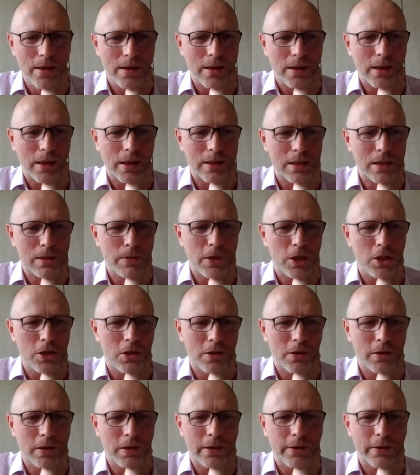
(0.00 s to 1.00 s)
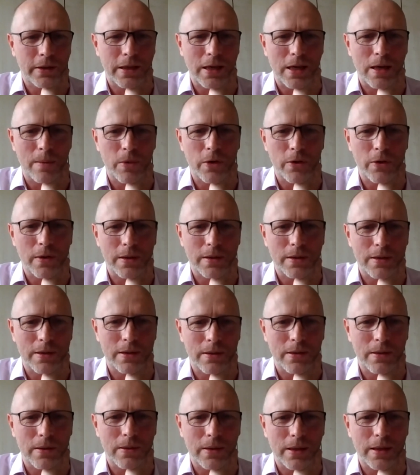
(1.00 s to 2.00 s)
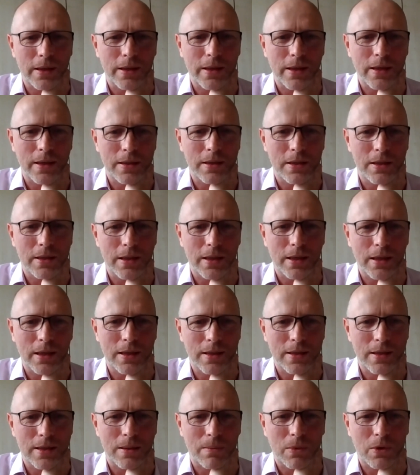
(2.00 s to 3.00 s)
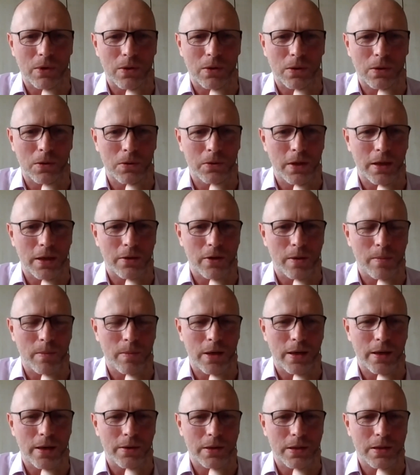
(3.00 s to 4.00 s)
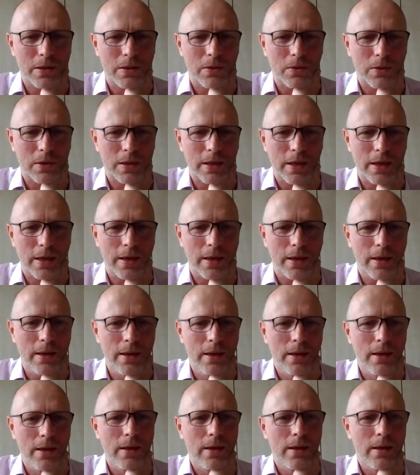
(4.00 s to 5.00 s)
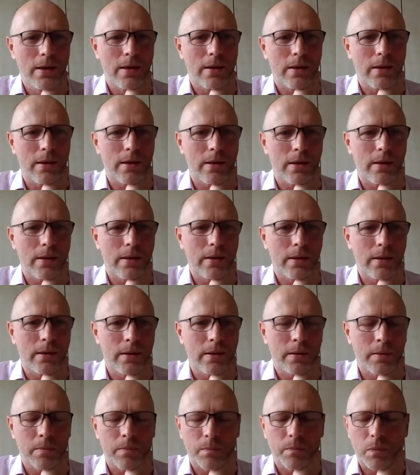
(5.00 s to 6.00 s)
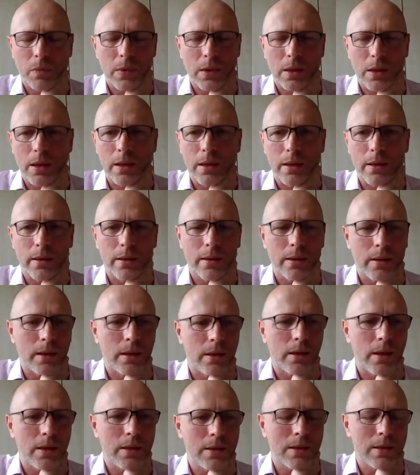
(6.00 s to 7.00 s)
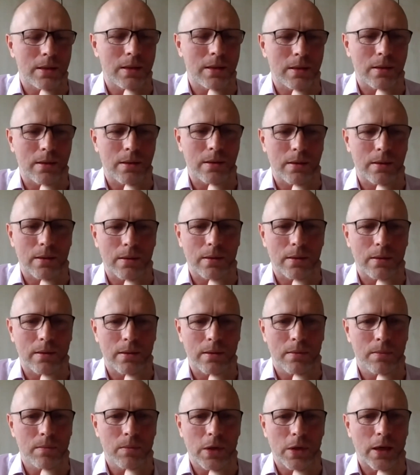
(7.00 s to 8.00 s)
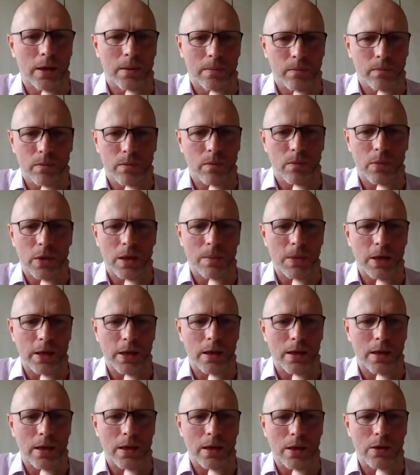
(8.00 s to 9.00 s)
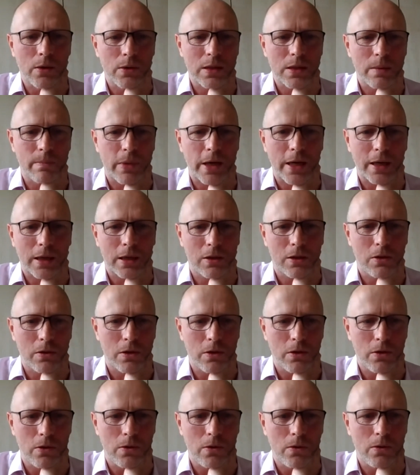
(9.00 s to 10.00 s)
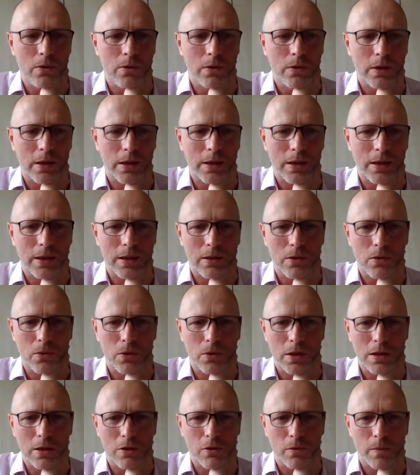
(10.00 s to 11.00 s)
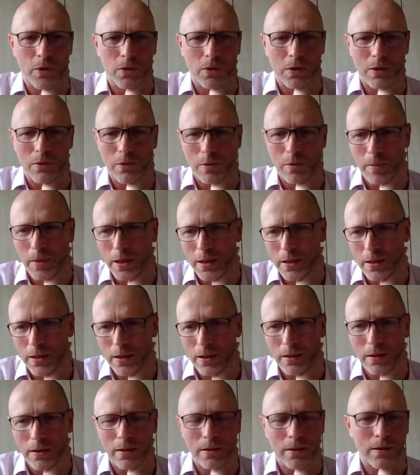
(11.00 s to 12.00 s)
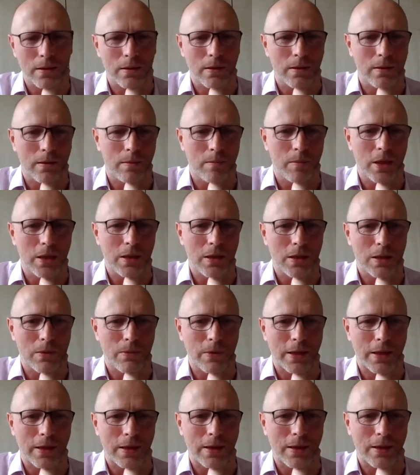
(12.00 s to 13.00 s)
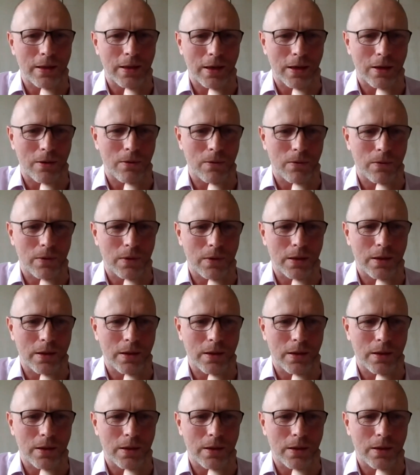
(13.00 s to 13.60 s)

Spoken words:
has switched on her camera, so I guess she has some concluding remarks to say. Unless, yeah, maybe Ilse, back to you, and you distribute the remaining minutes we have